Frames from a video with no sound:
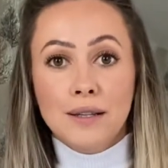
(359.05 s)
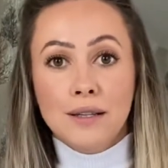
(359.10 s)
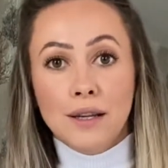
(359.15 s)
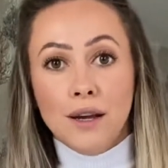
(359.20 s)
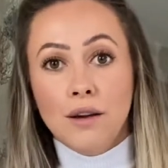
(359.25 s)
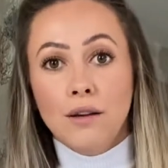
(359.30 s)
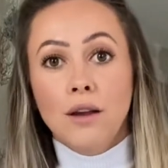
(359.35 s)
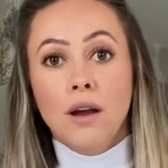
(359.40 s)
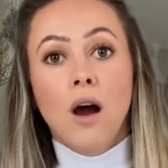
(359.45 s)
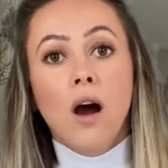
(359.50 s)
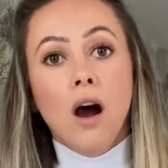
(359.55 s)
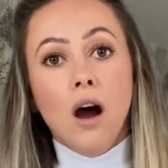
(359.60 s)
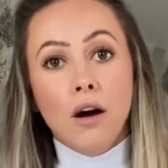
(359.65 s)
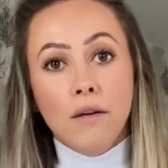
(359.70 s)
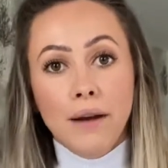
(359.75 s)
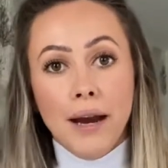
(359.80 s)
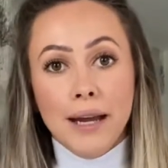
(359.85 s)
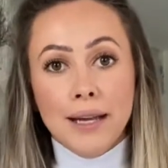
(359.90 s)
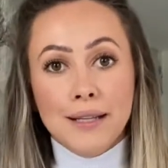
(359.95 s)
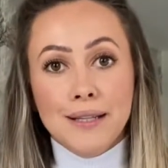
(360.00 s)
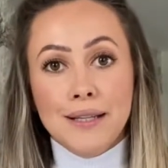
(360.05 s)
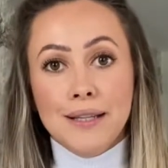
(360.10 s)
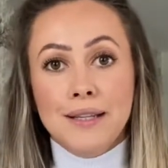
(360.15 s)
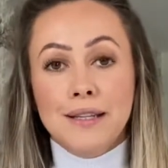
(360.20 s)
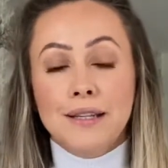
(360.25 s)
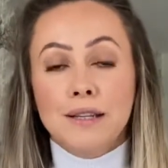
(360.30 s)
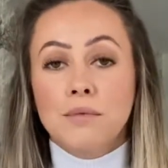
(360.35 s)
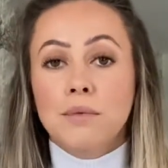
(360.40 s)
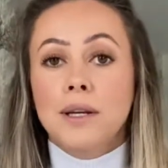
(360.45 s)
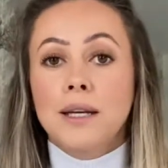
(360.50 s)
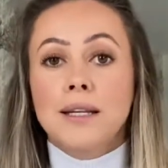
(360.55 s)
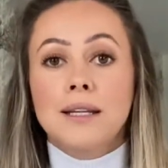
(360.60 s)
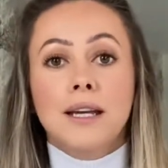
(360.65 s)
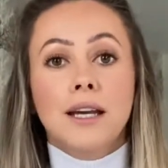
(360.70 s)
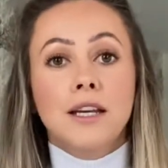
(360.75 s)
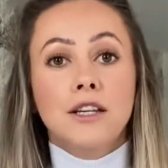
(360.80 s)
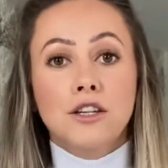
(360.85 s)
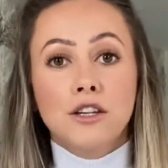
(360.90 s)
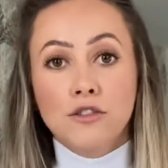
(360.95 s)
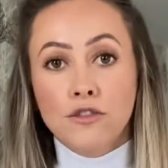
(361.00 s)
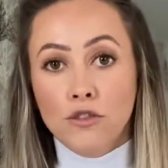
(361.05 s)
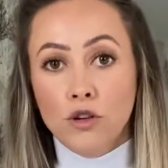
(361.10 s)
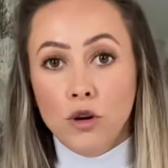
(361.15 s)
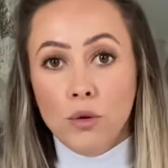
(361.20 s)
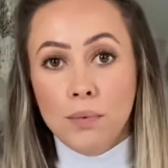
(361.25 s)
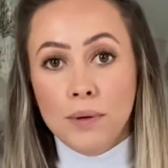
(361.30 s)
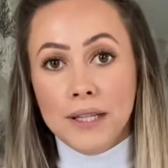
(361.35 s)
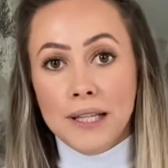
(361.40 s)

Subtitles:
So your RX system contains your 4%